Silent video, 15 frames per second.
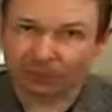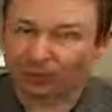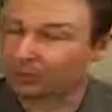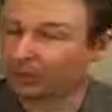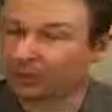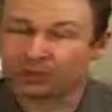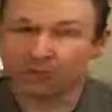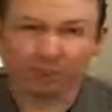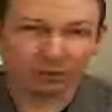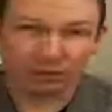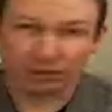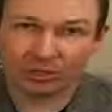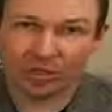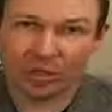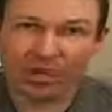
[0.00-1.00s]
Whether you get the
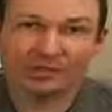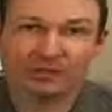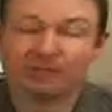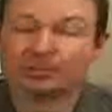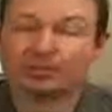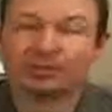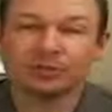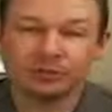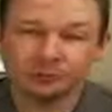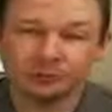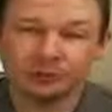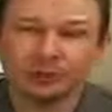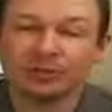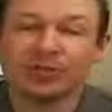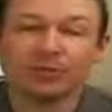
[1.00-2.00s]
book or not is up to
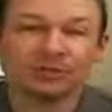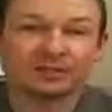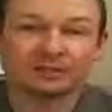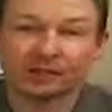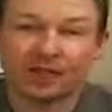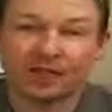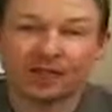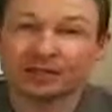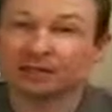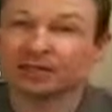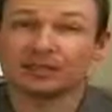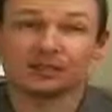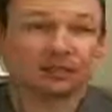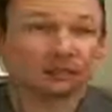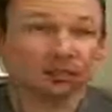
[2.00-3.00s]
you. That's
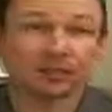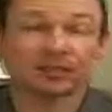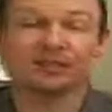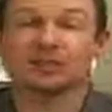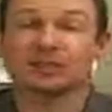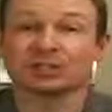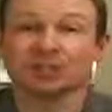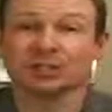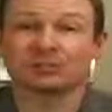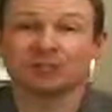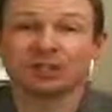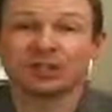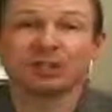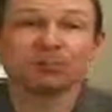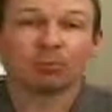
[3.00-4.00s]
fine. It's your
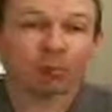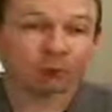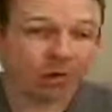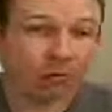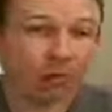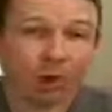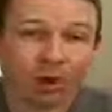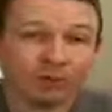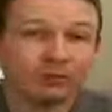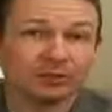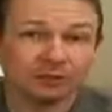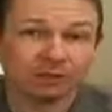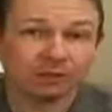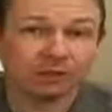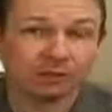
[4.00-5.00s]
decision. But what I want
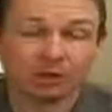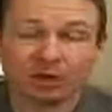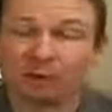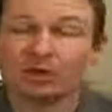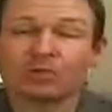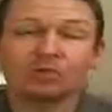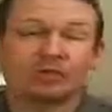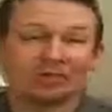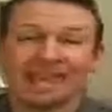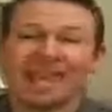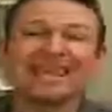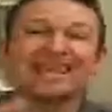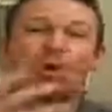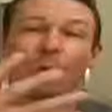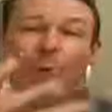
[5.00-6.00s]
you to do, what I want you to
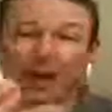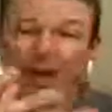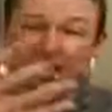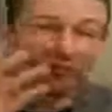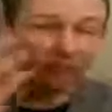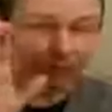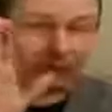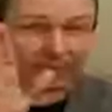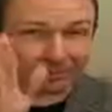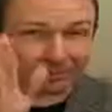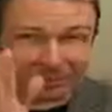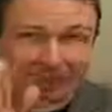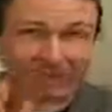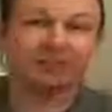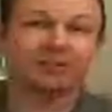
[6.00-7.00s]
take away from what
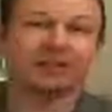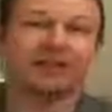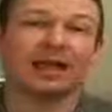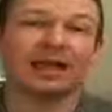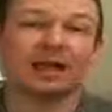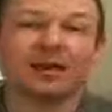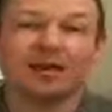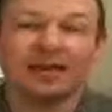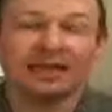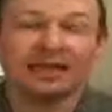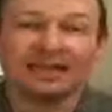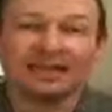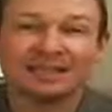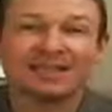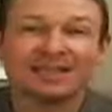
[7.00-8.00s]
I'm telling you now,
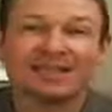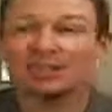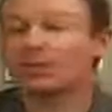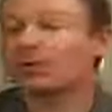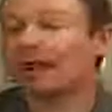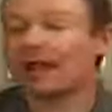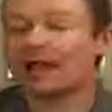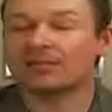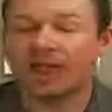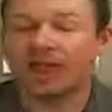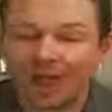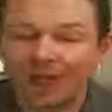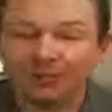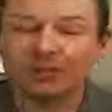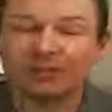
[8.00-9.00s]
is that you have
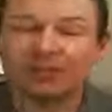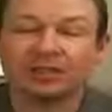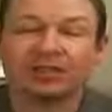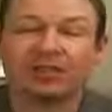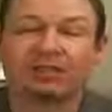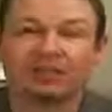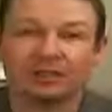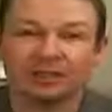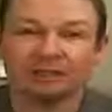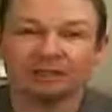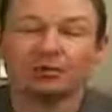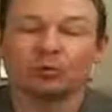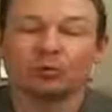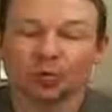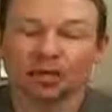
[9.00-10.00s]
everything
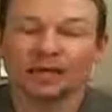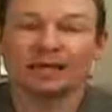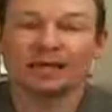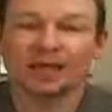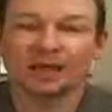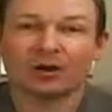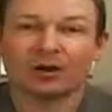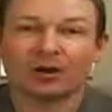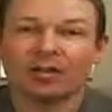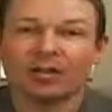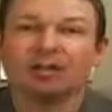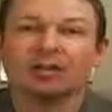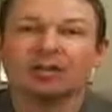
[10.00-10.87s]
within you right now.